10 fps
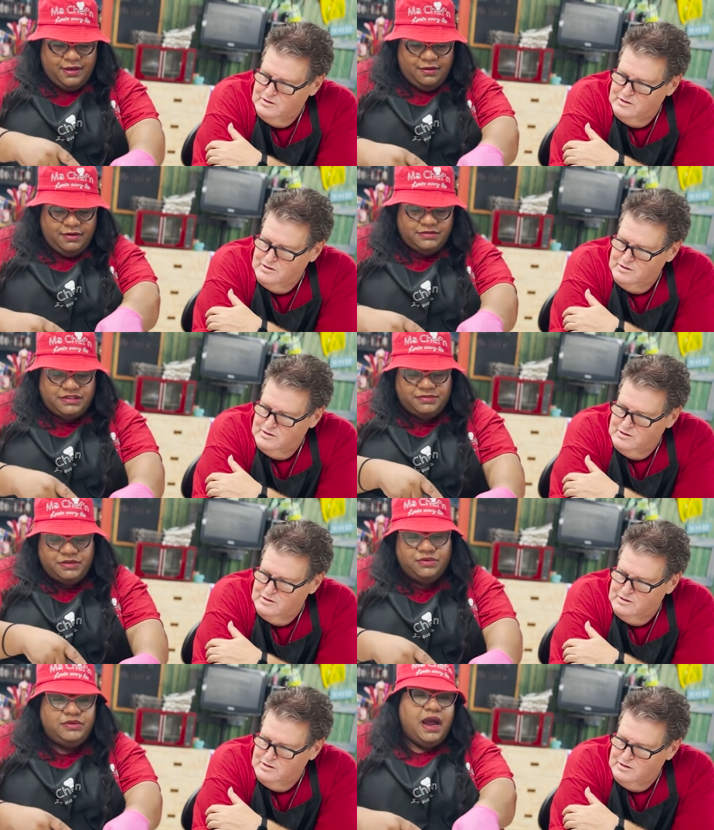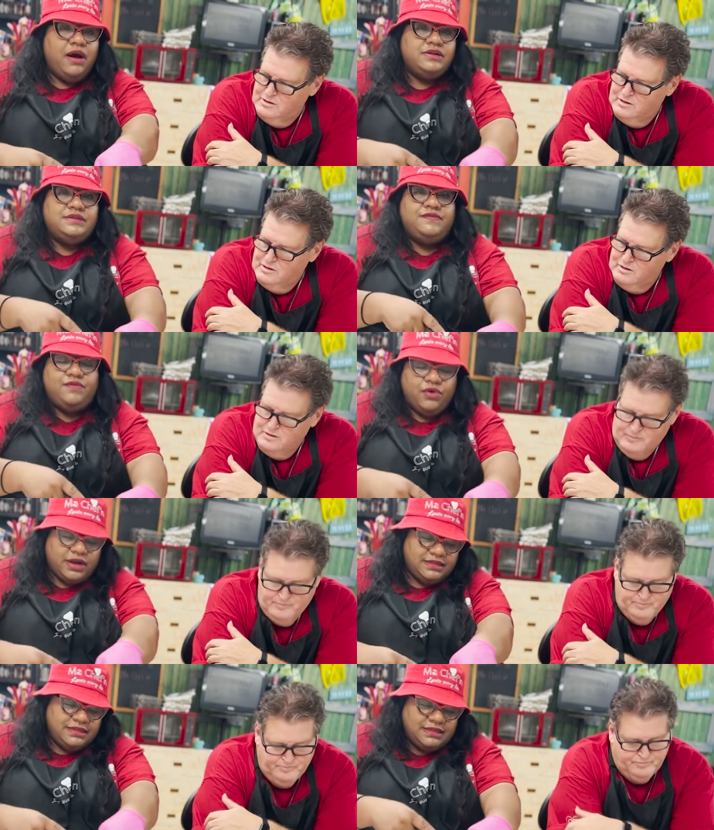Speaker 1: We've just been doing ours before
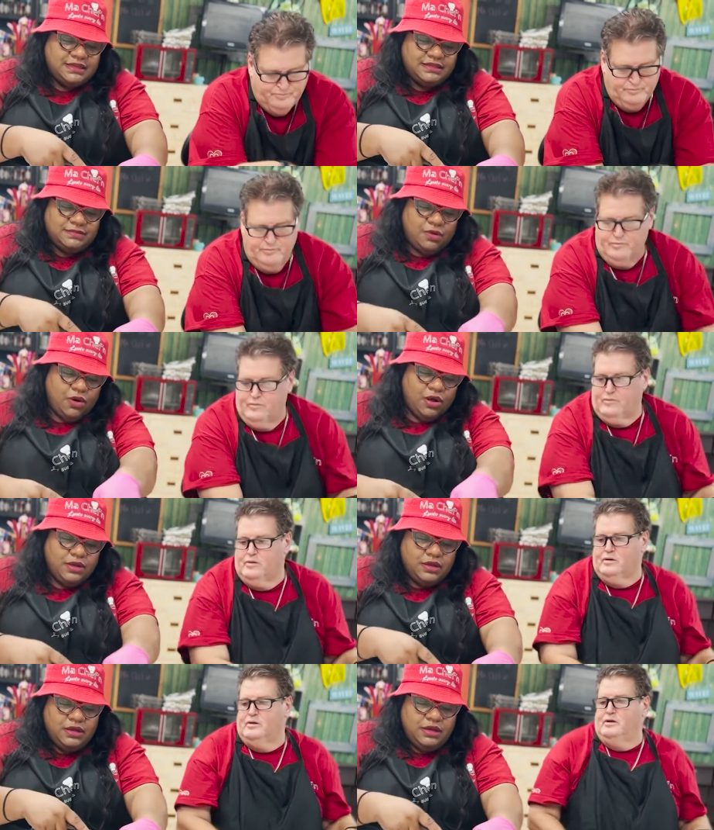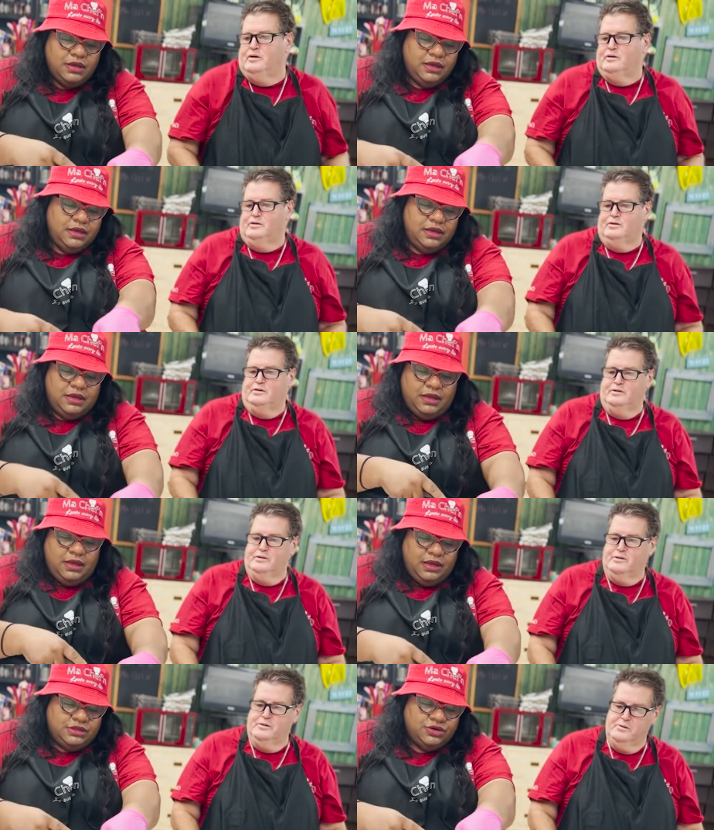because this is a small yeah.
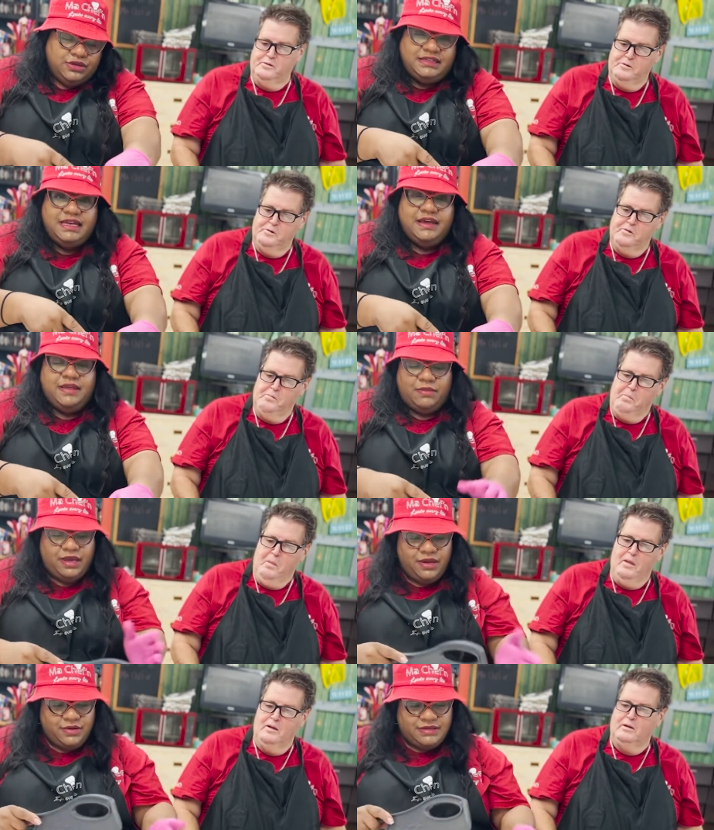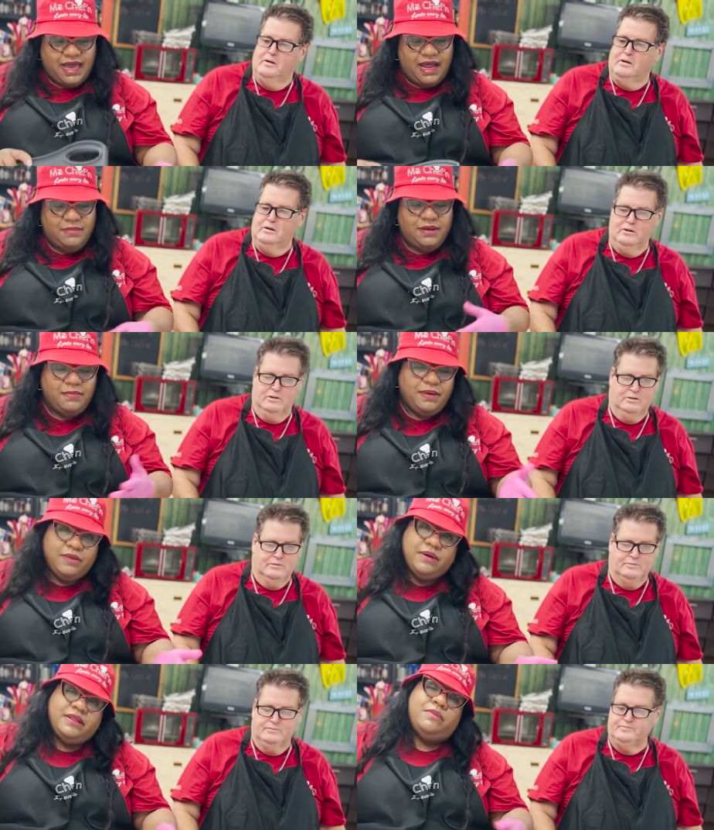tortilla that we use. Had it been a
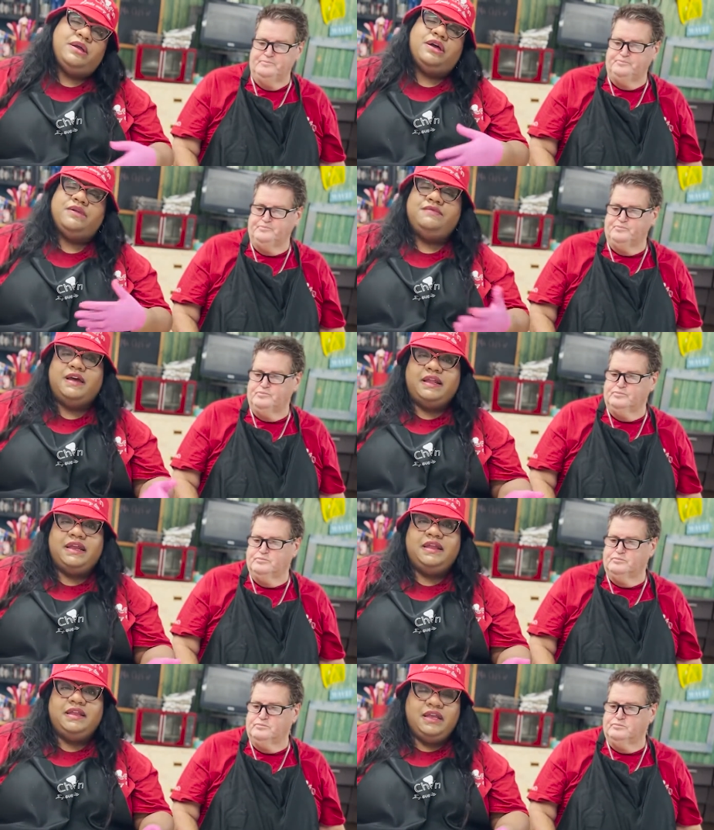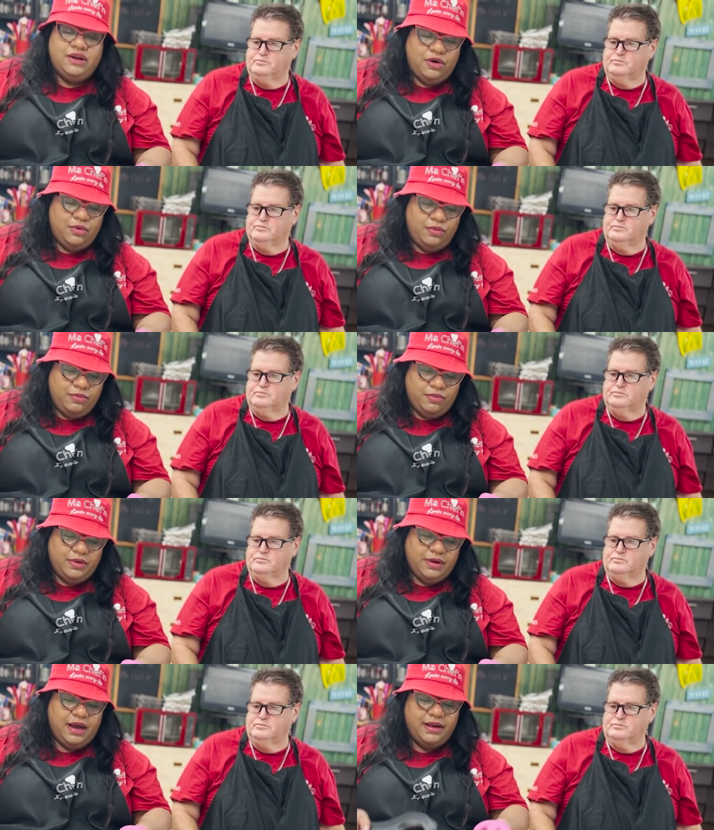big one, then we could have done it, you know,
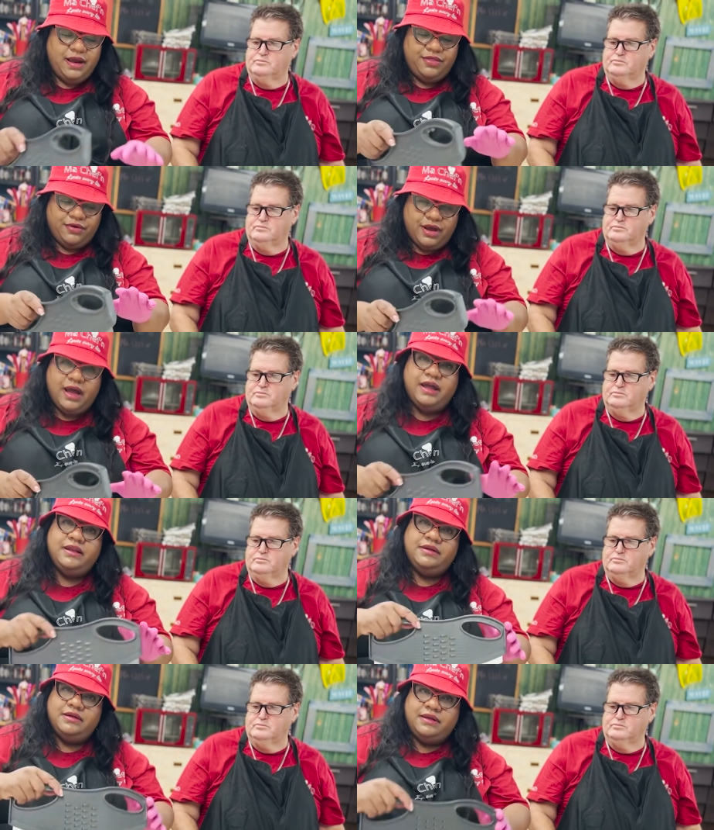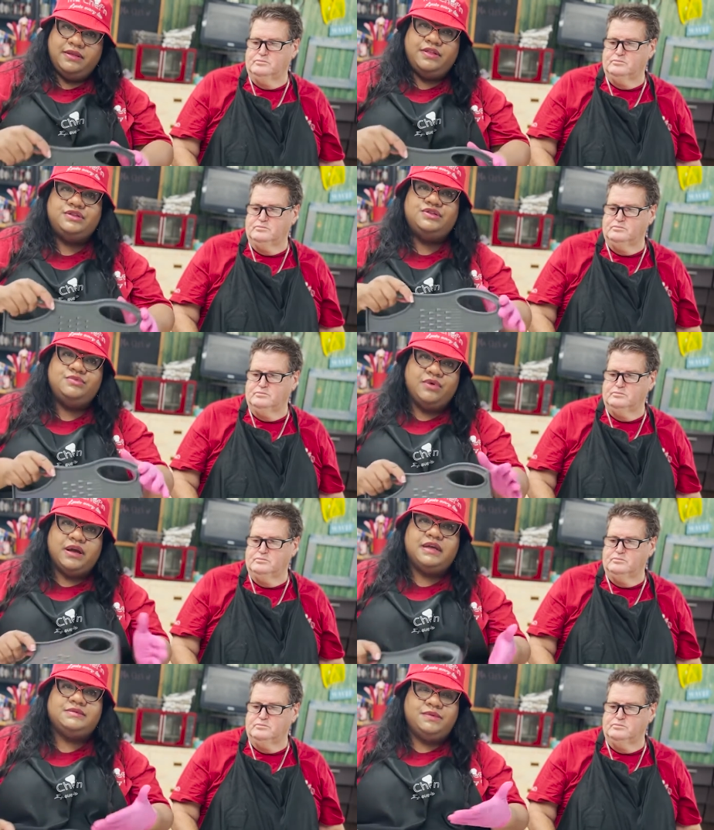another cut another two more
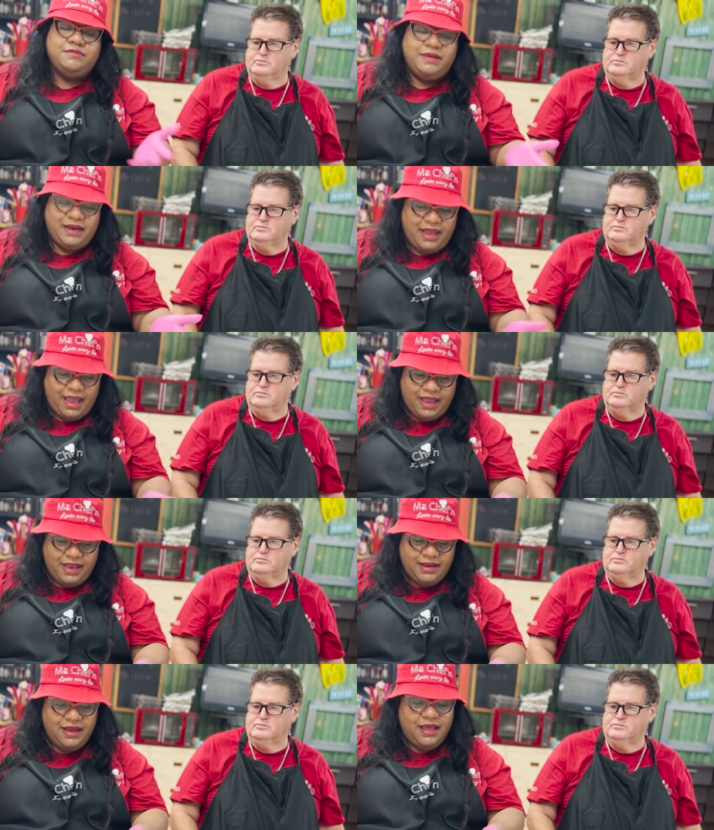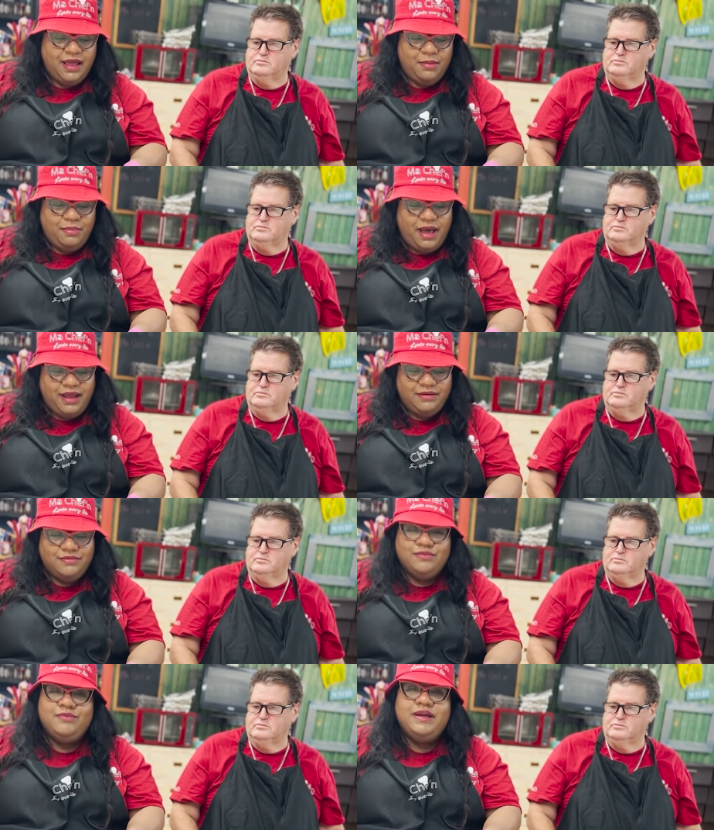cuts would have been eight, but
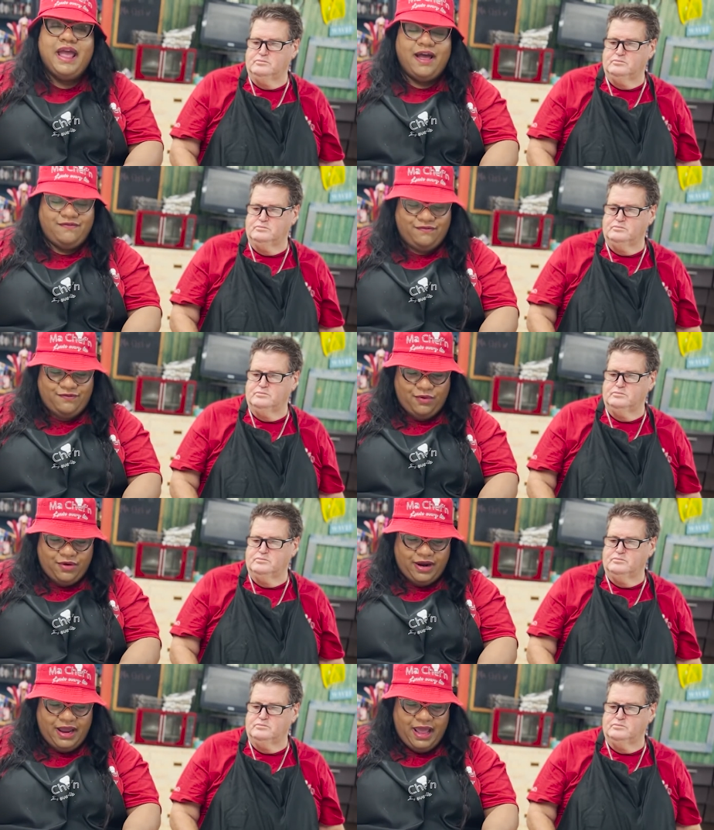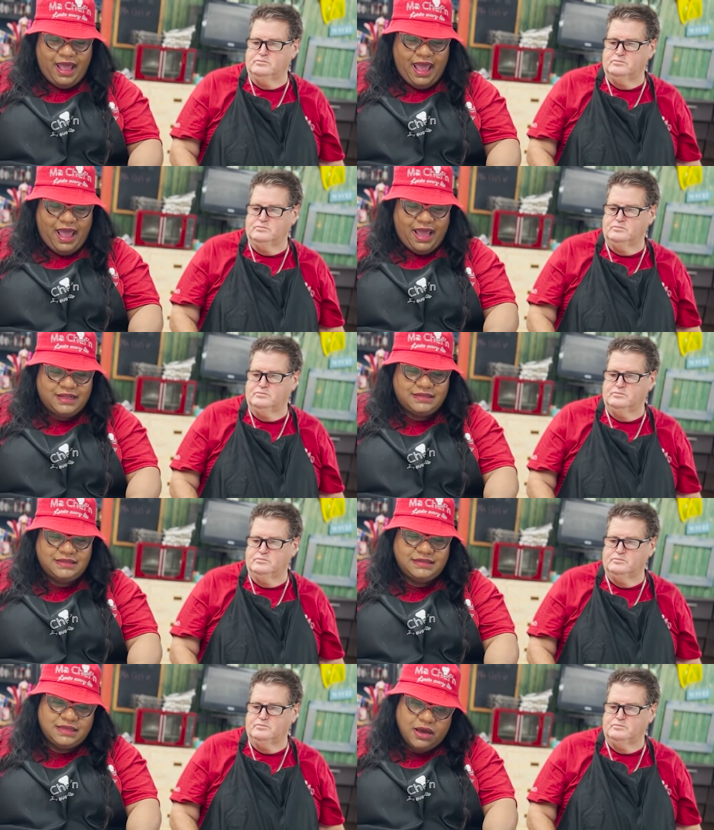we have four. And
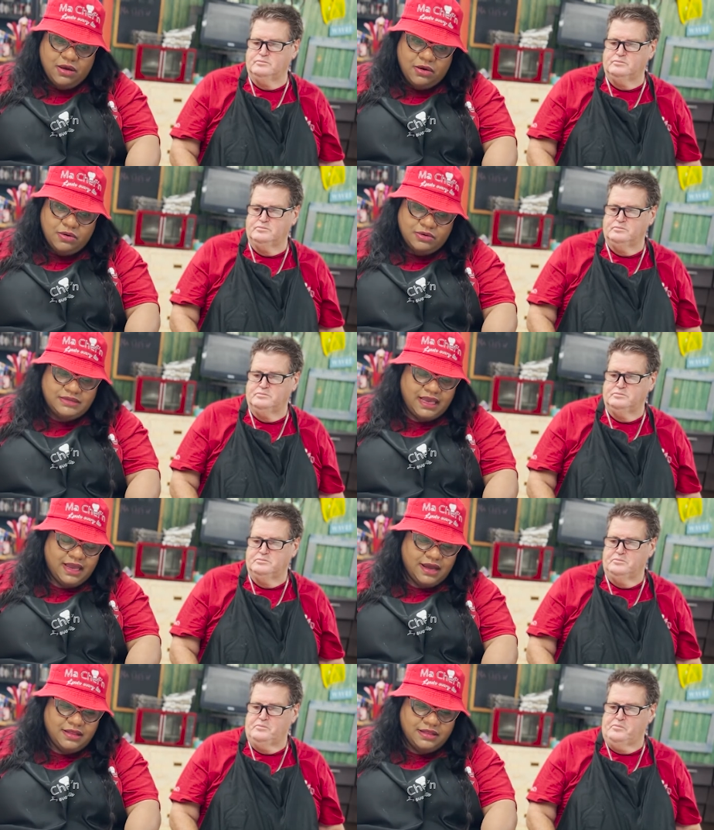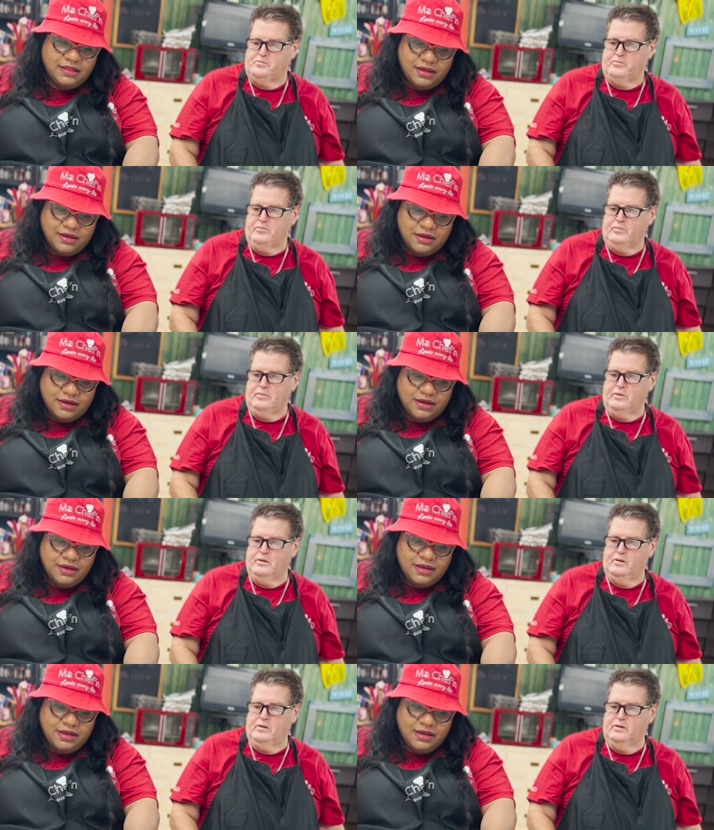so take a look